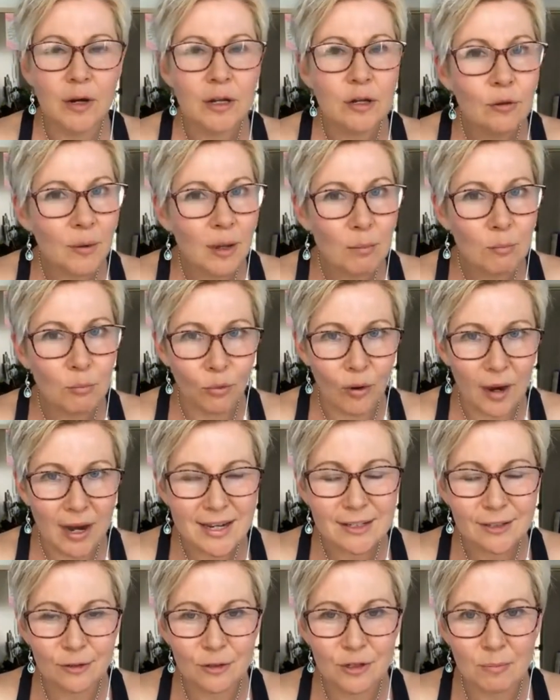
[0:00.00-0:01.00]
When you
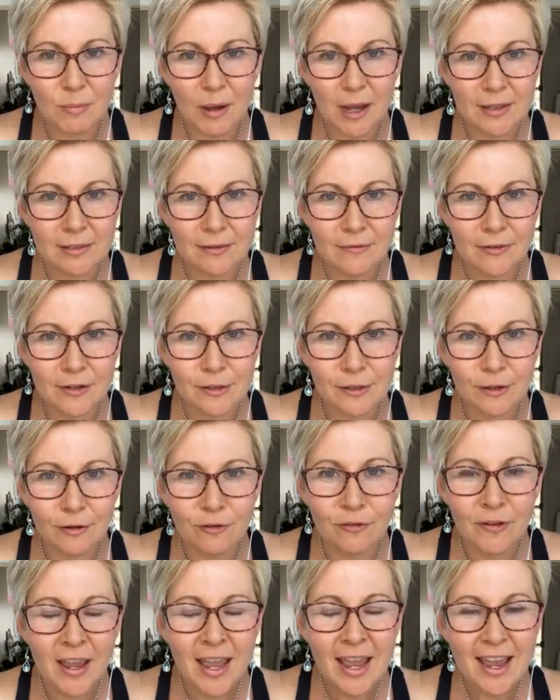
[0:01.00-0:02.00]
embrace those parts of
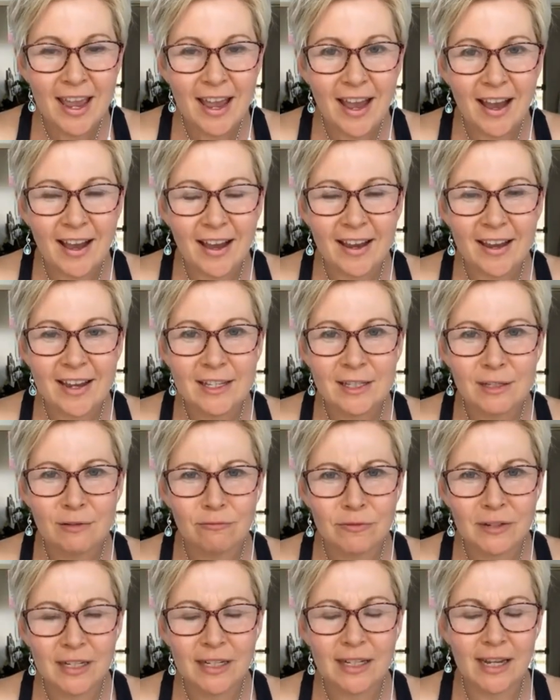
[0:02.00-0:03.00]
yourself, uh, it's
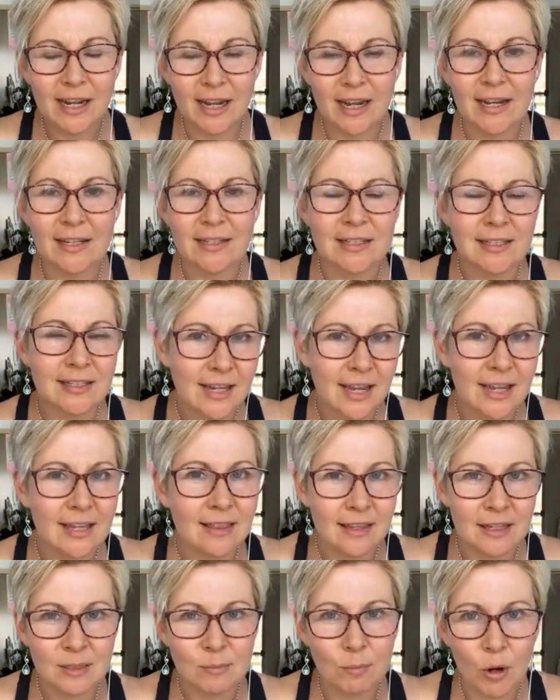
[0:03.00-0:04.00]
really hard to take
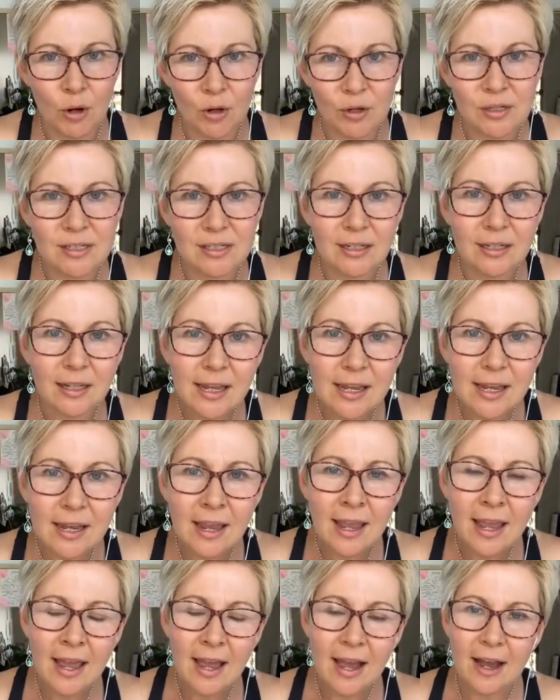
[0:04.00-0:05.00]
things personally
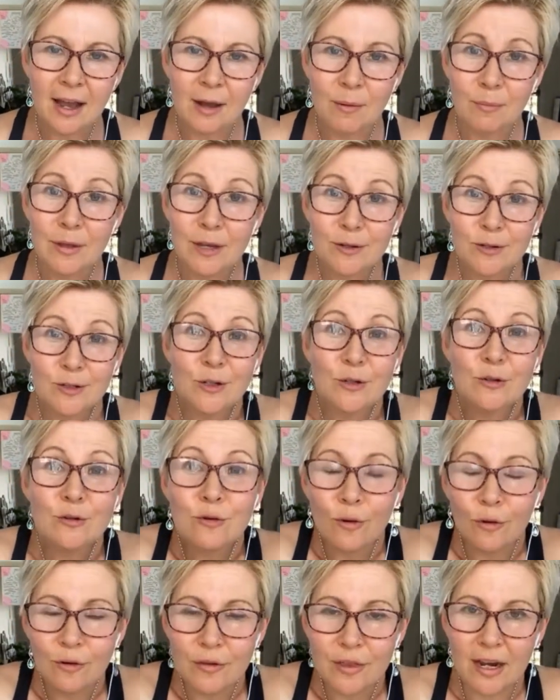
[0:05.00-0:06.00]
uh, because you
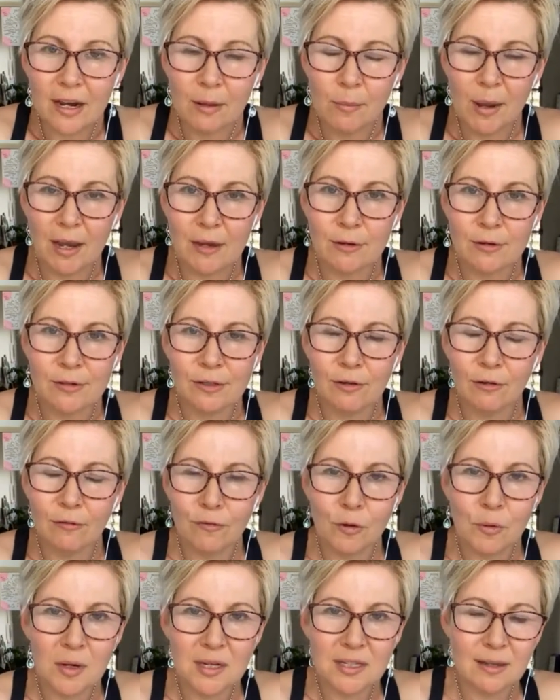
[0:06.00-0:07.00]
know that about yourself,
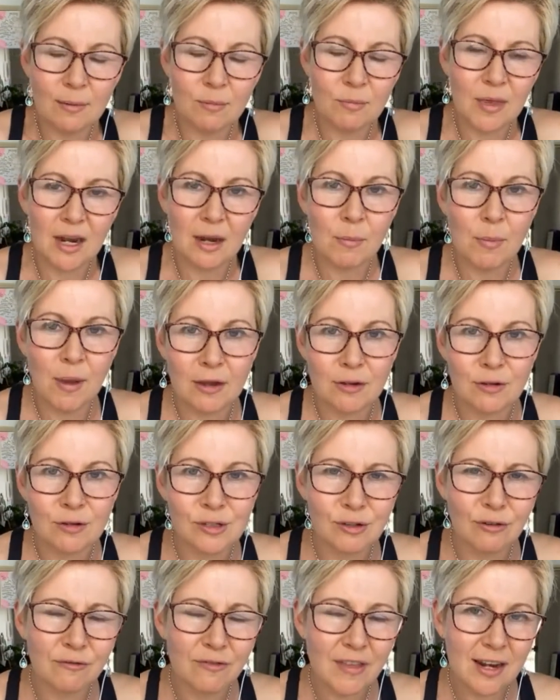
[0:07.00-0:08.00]
you accept that about yourself.